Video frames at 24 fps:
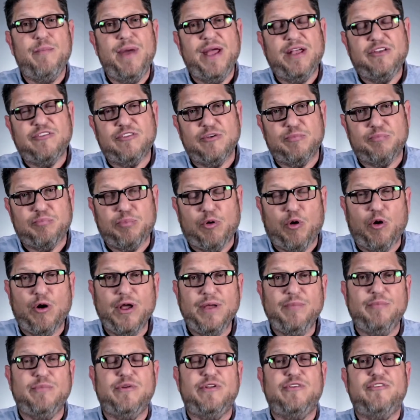makes
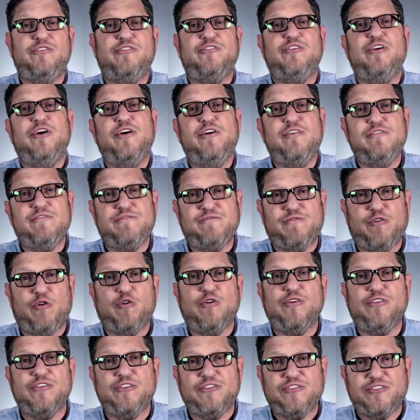appointments
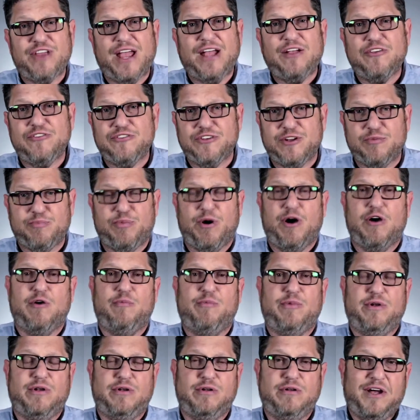for the sales
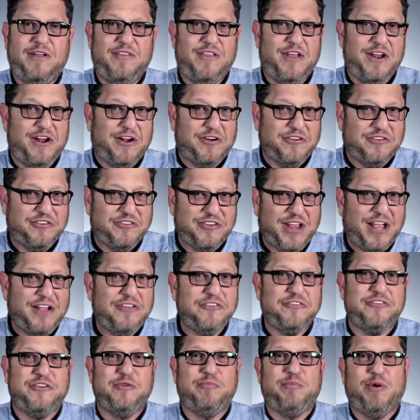department, and then our
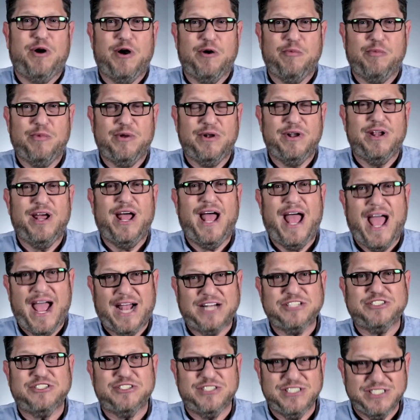sales department
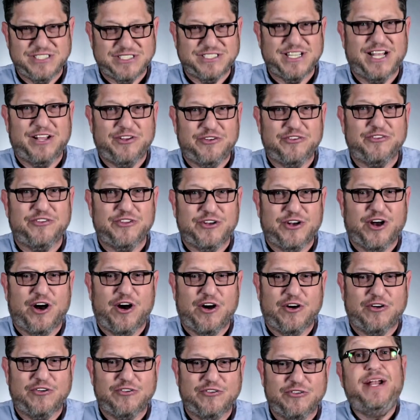actually sells the
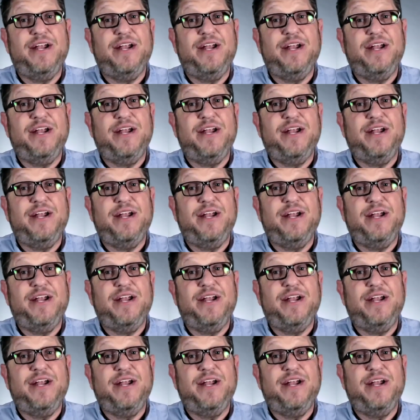cars.